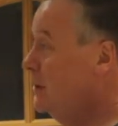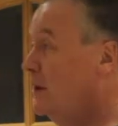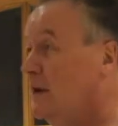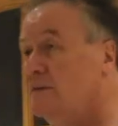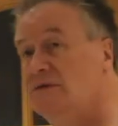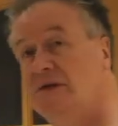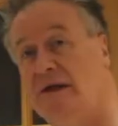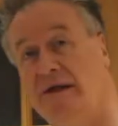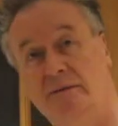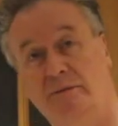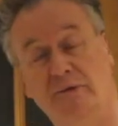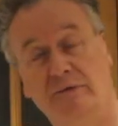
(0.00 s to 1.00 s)
I'm just going to get
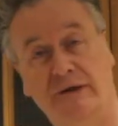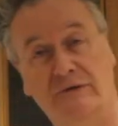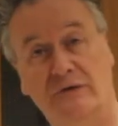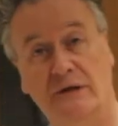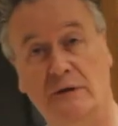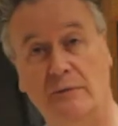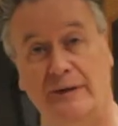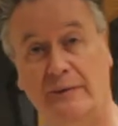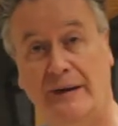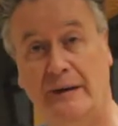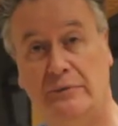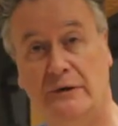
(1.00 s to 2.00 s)
the board ready for a little bit
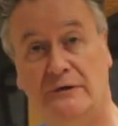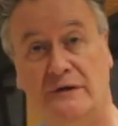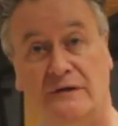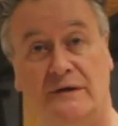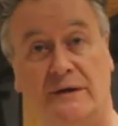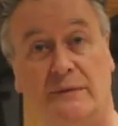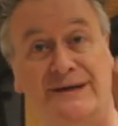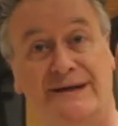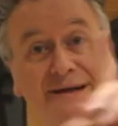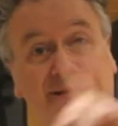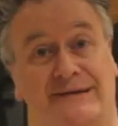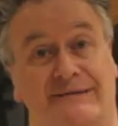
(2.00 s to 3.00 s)
about proteins and then we're
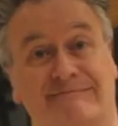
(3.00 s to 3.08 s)
done.